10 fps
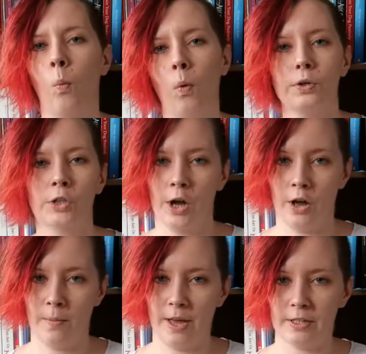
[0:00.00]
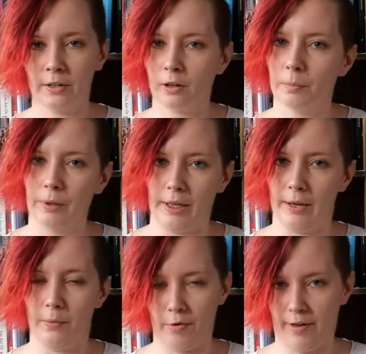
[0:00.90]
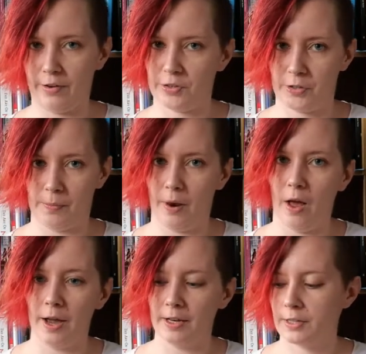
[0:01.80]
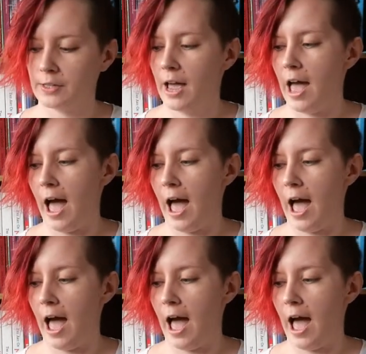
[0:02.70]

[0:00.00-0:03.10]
What home isn't complete without some lights?